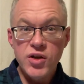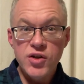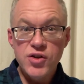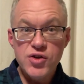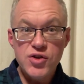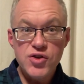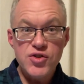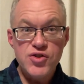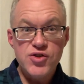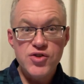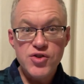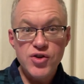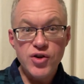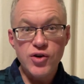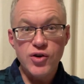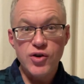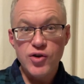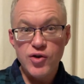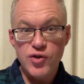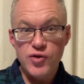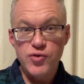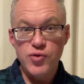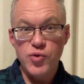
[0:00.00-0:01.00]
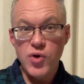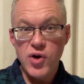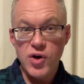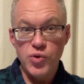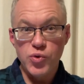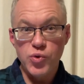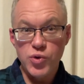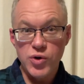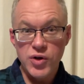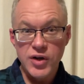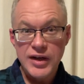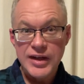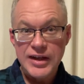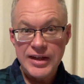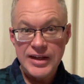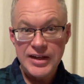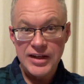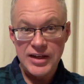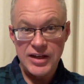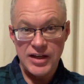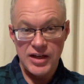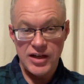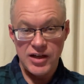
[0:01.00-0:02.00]
deserve what we're
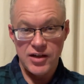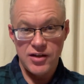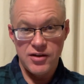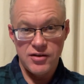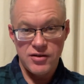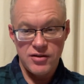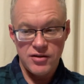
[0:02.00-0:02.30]
getting.